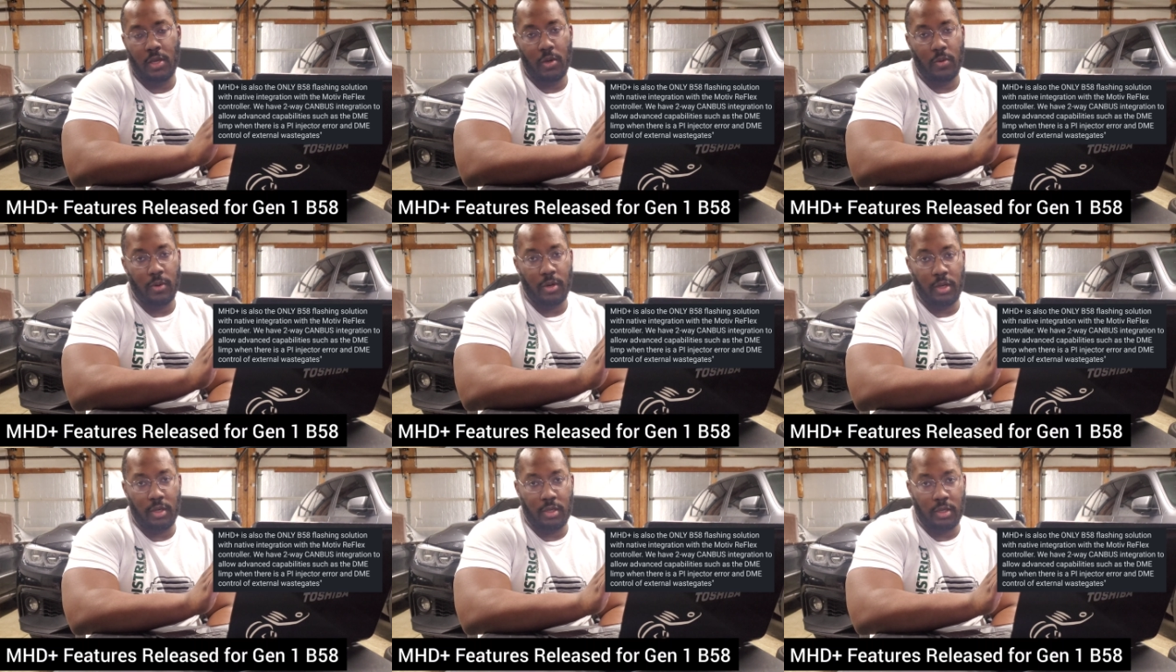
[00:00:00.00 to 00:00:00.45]

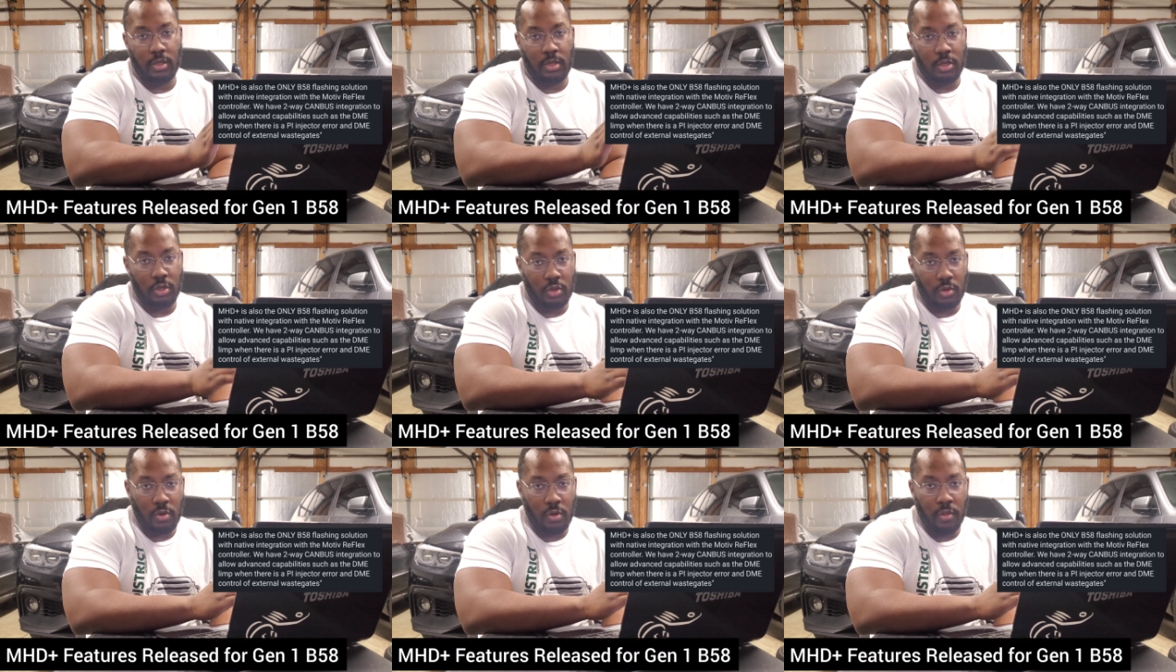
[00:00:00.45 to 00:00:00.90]
where it can
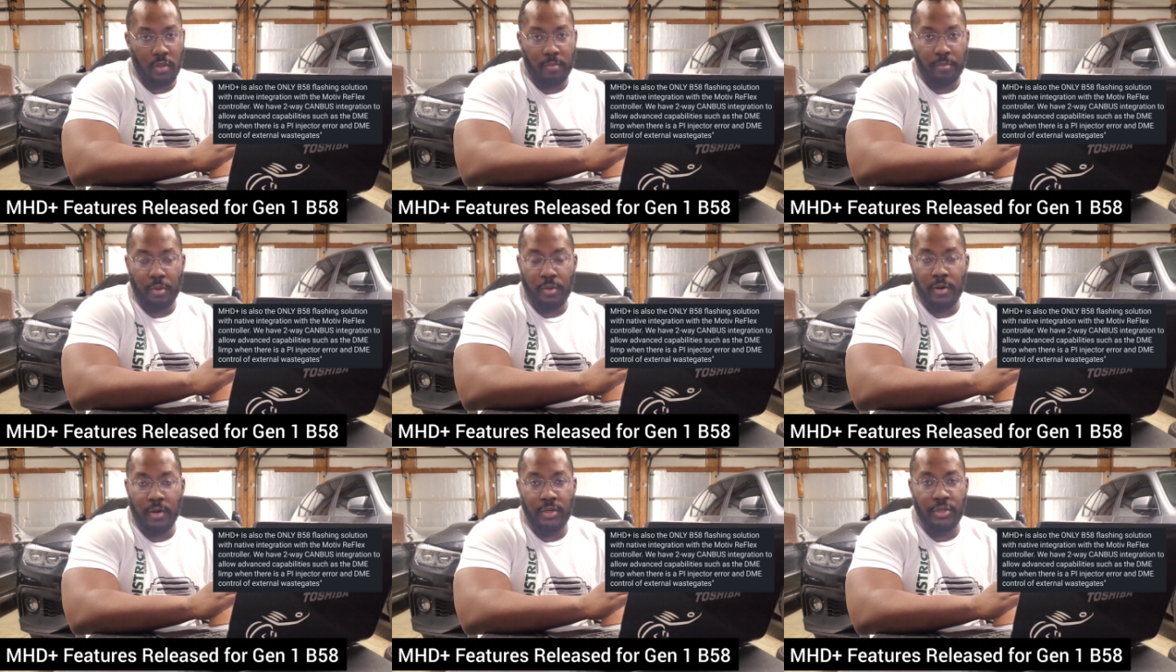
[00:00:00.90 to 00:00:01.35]
control the
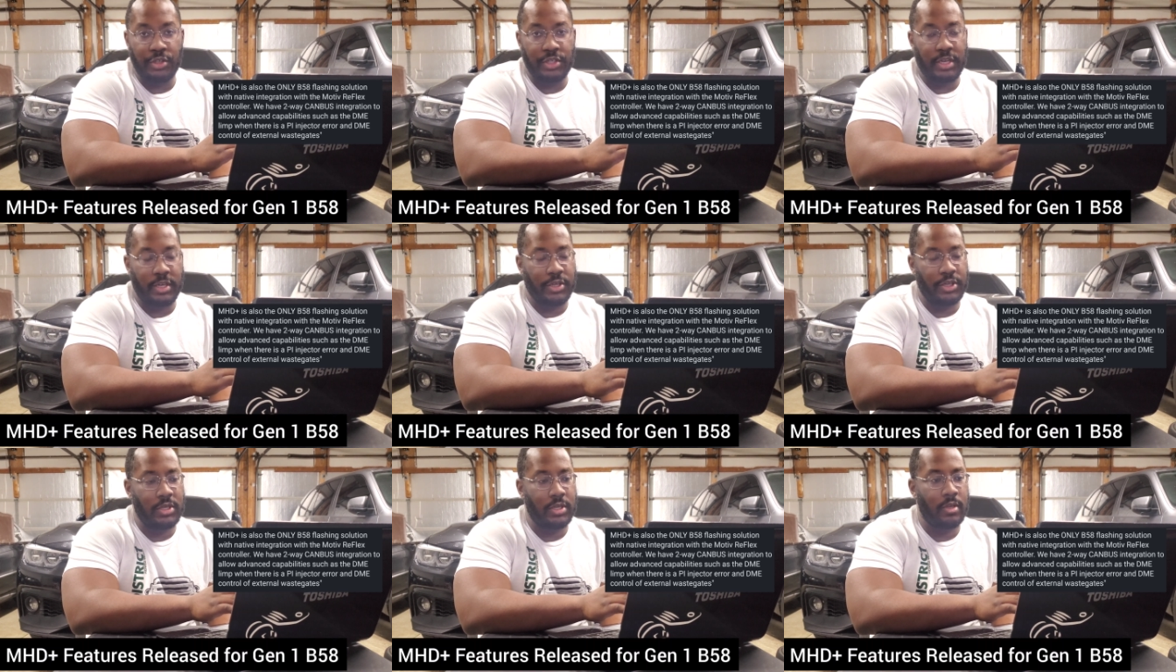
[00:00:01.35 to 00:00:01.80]
port
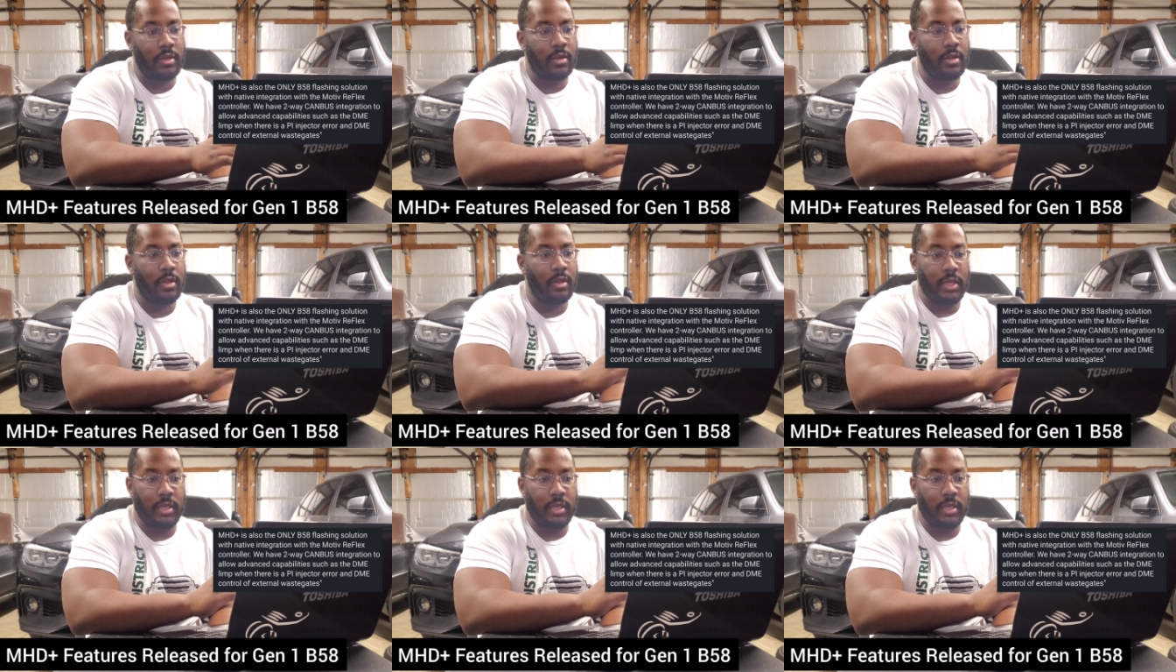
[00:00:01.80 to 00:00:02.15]
injection.